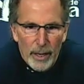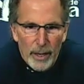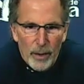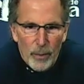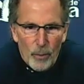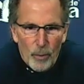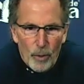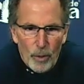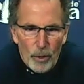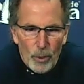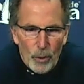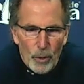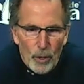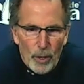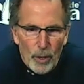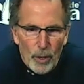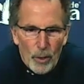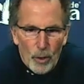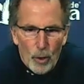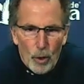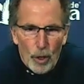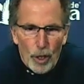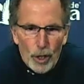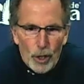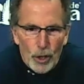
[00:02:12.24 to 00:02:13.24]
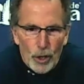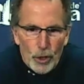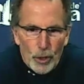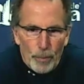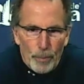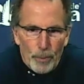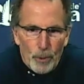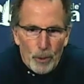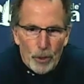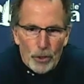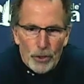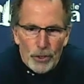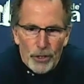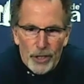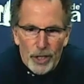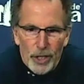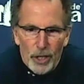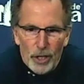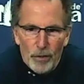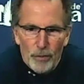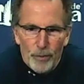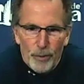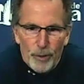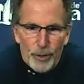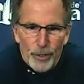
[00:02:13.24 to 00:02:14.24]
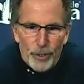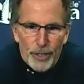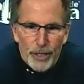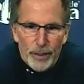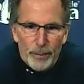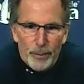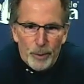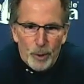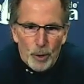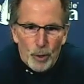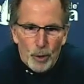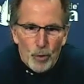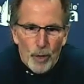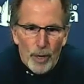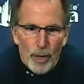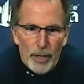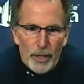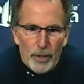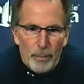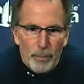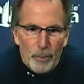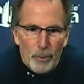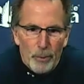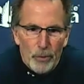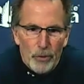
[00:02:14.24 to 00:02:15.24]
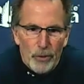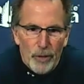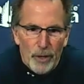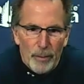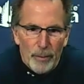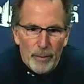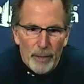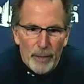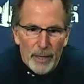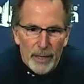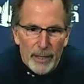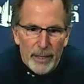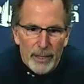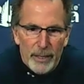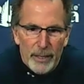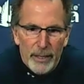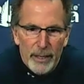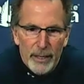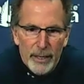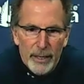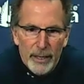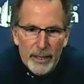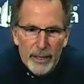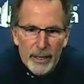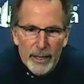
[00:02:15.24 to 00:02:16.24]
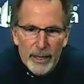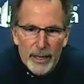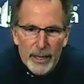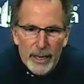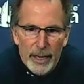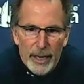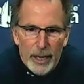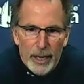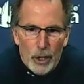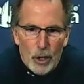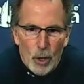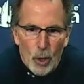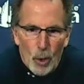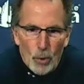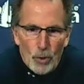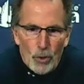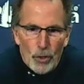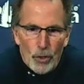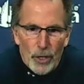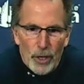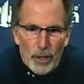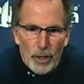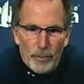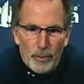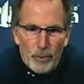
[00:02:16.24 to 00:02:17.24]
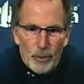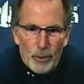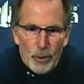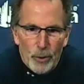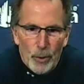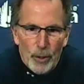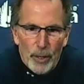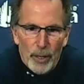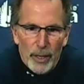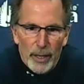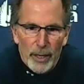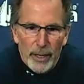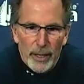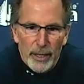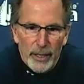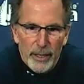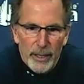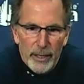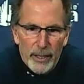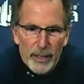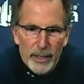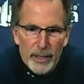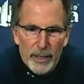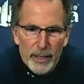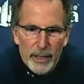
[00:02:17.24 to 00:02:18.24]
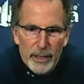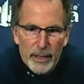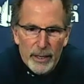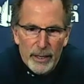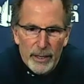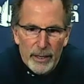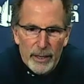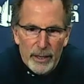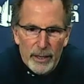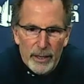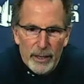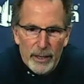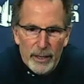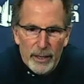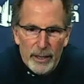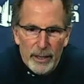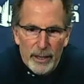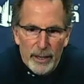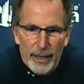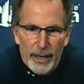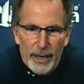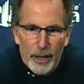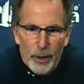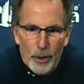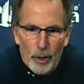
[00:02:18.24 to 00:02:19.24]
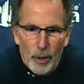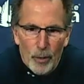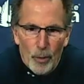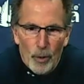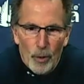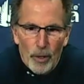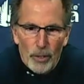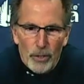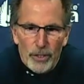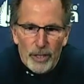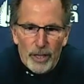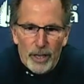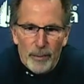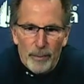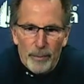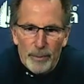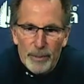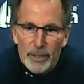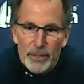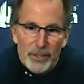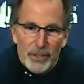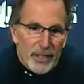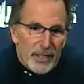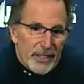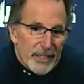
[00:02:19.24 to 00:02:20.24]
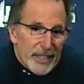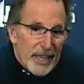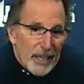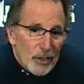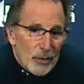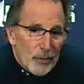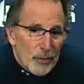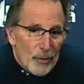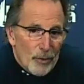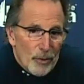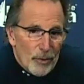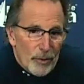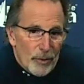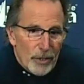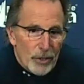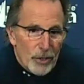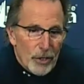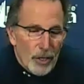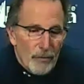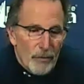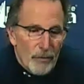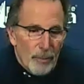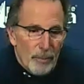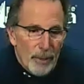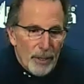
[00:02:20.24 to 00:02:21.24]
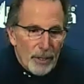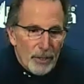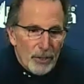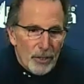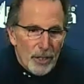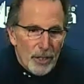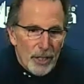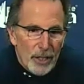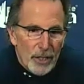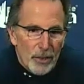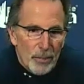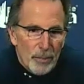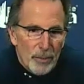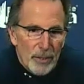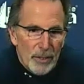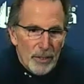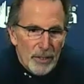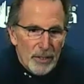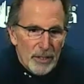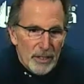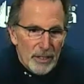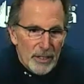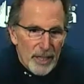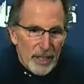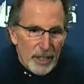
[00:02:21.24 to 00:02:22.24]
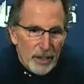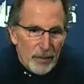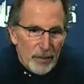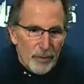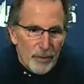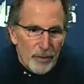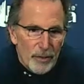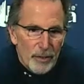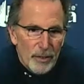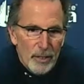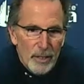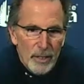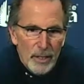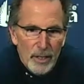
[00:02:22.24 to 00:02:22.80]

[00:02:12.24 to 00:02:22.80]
look at your personnel of your team, you're trying to put them in and coach them to an area where it's going to be successful, that you have the best chance of being successful.